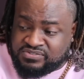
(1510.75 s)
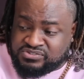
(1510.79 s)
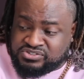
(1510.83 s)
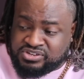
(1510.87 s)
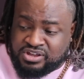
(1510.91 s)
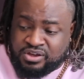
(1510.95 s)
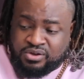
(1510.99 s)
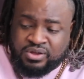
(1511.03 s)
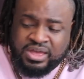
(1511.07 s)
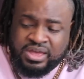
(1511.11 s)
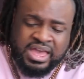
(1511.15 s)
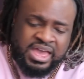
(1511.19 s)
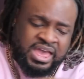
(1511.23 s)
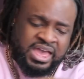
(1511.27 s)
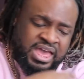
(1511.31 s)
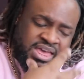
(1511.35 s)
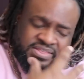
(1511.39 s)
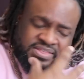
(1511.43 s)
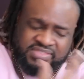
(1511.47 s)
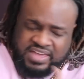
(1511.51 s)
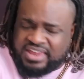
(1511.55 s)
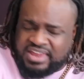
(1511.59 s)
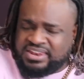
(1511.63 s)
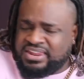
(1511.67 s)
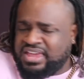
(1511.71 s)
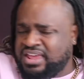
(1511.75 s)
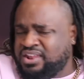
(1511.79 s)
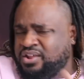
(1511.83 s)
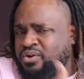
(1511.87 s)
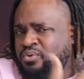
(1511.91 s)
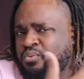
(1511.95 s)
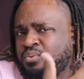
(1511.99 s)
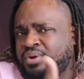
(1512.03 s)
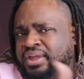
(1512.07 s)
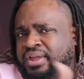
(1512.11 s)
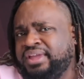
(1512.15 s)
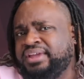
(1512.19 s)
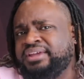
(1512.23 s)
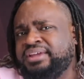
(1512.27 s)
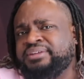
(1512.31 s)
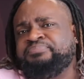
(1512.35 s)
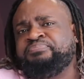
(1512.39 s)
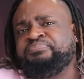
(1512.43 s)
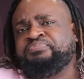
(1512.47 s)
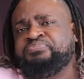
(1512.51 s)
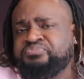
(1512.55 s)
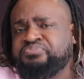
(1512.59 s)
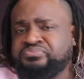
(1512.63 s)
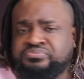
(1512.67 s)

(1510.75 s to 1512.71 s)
So they need a win.